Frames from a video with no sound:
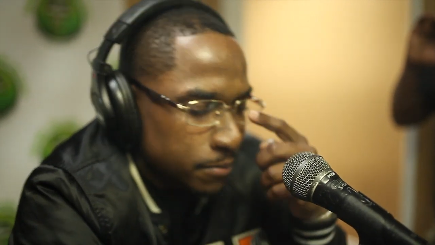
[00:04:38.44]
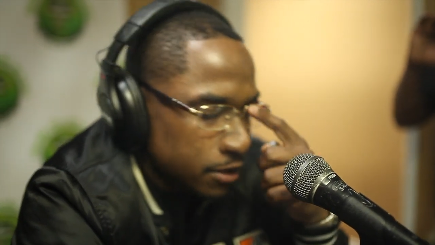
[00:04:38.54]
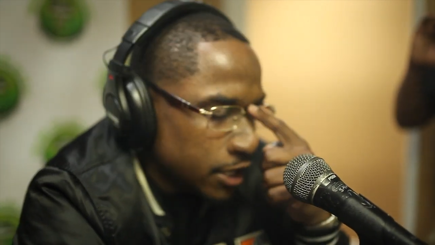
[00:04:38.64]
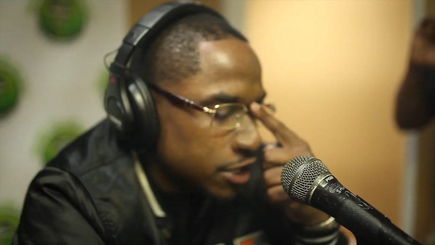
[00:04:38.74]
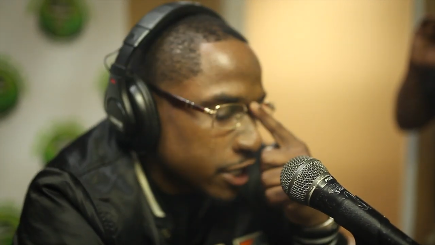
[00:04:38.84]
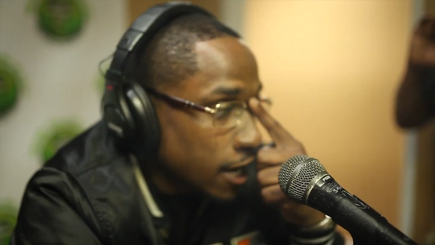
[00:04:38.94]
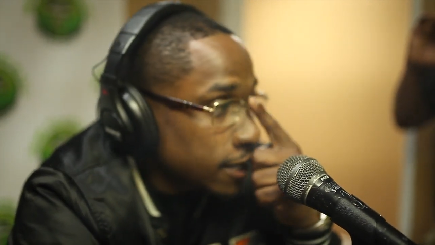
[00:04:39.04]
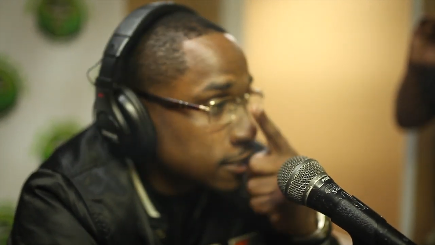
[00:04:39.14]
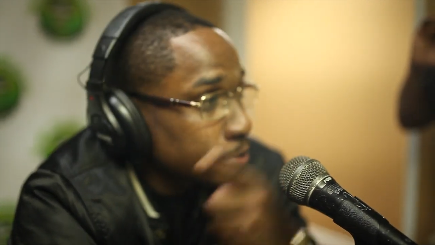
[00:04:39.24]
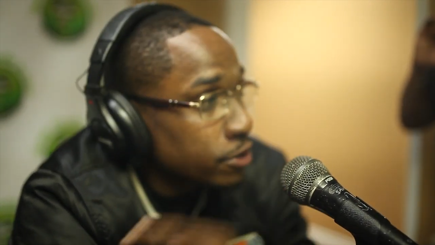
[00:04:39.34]
DJ
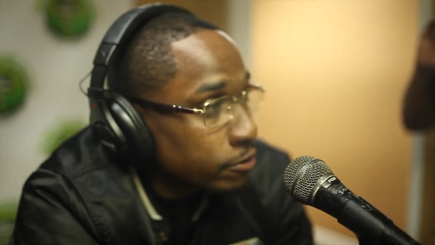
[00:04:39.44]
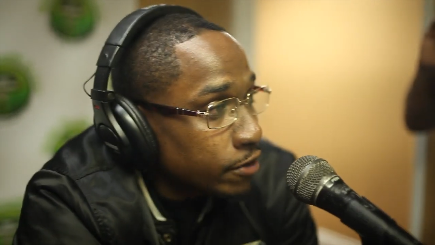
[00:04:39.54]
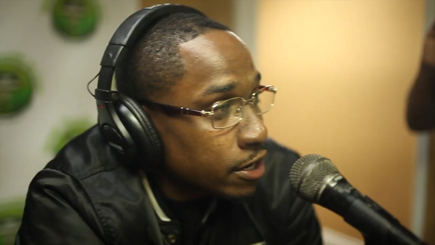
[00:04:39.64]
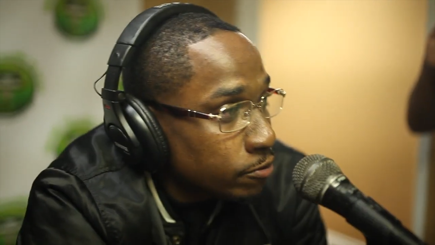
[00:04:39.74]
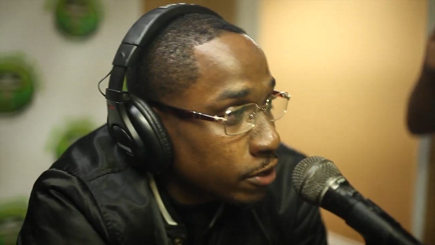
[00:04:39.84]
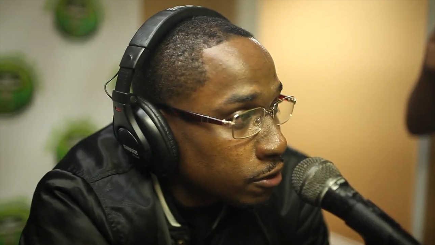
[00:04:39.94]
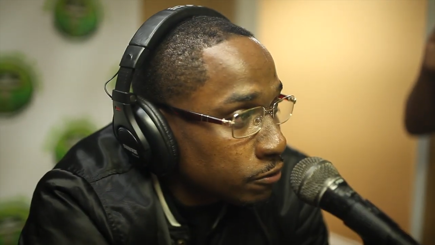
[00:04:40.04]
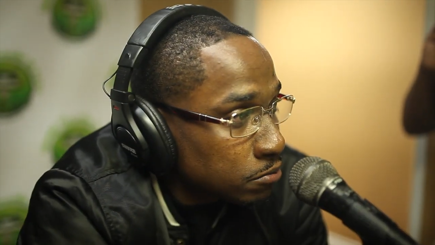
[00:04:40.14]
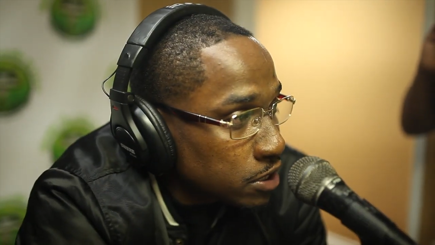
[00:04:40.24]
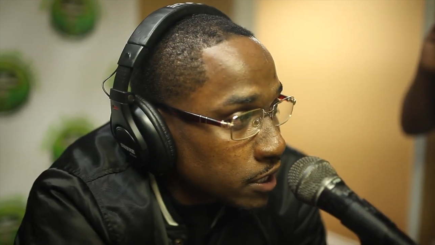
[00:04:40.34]
Iceberg and Ready Rail
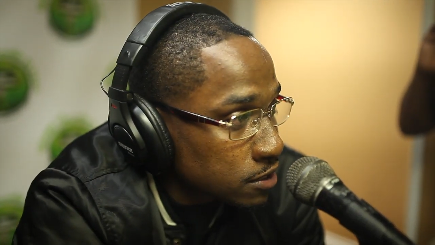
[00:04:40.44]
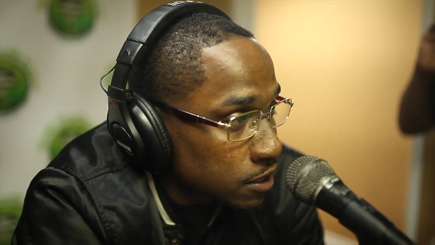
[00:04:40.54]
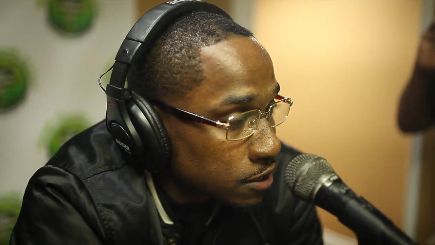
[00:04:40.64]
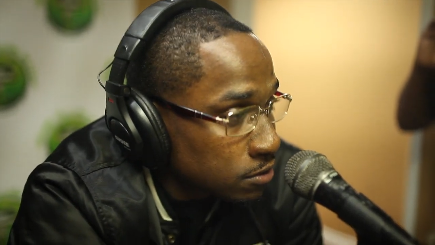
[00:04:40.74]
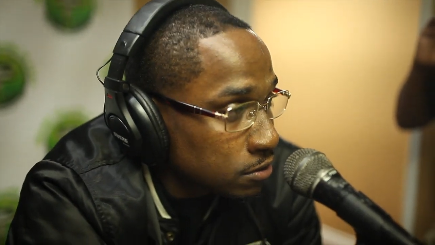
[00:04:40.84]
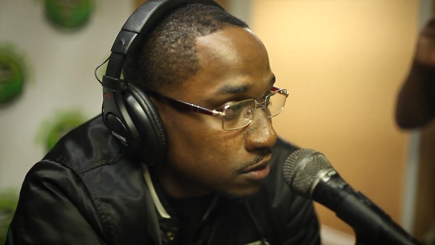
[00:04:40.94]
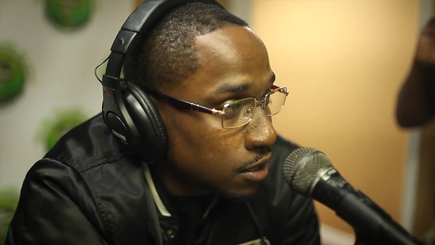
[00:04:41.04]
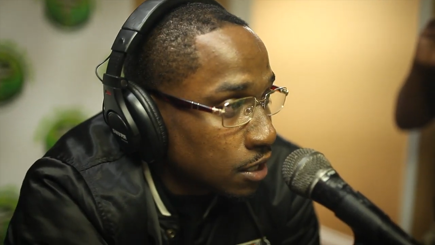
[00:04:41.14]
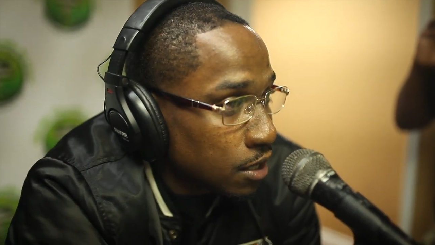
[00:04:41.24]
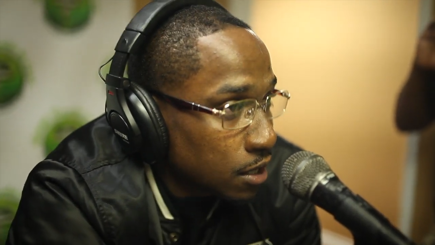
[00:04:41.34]
from TXL.
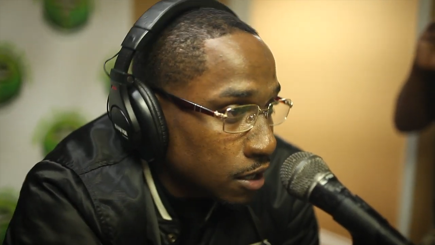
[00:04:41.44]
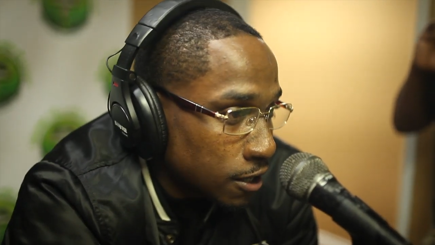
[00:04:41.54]
Nice.